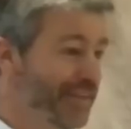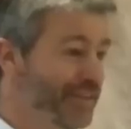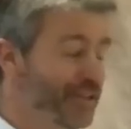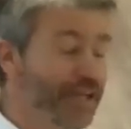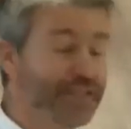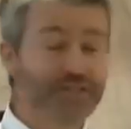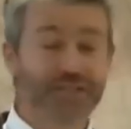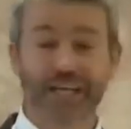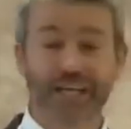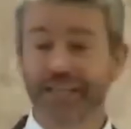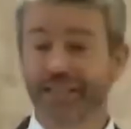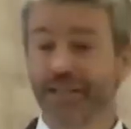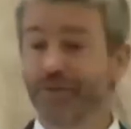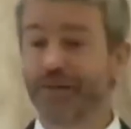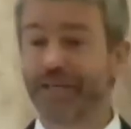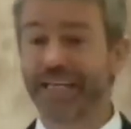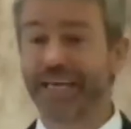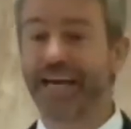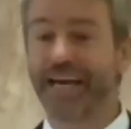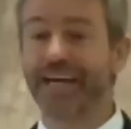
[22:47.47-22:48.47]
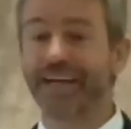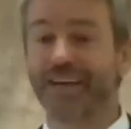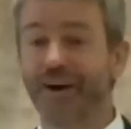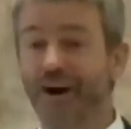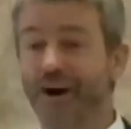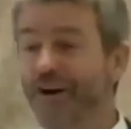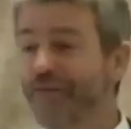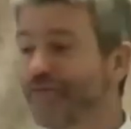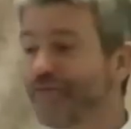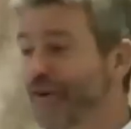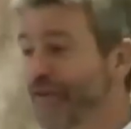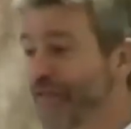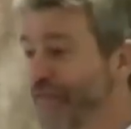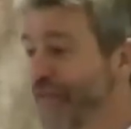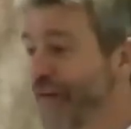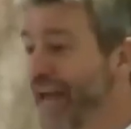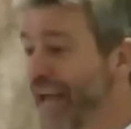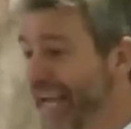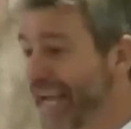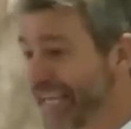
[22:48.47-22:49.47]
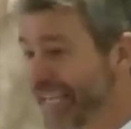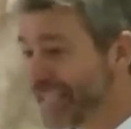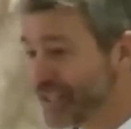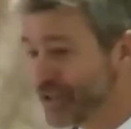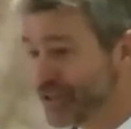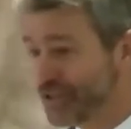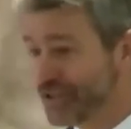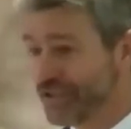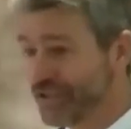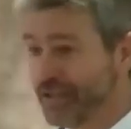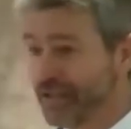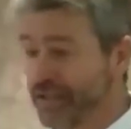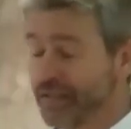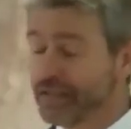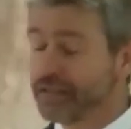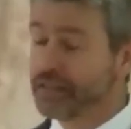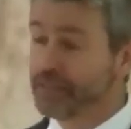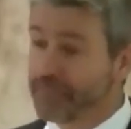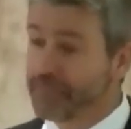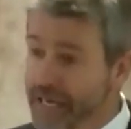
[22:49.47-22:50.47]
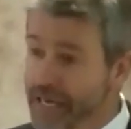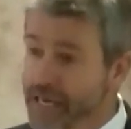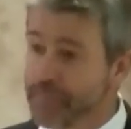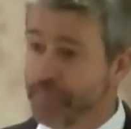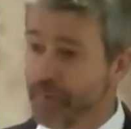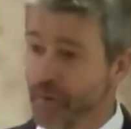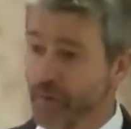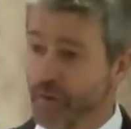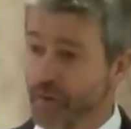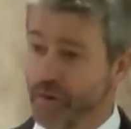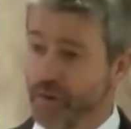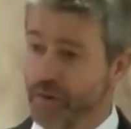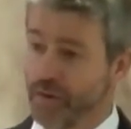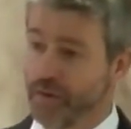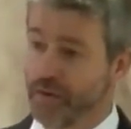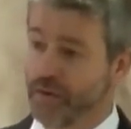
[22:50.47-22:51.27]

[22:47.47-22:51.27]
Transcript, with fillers: It's not saying that we can't offer thanks to people.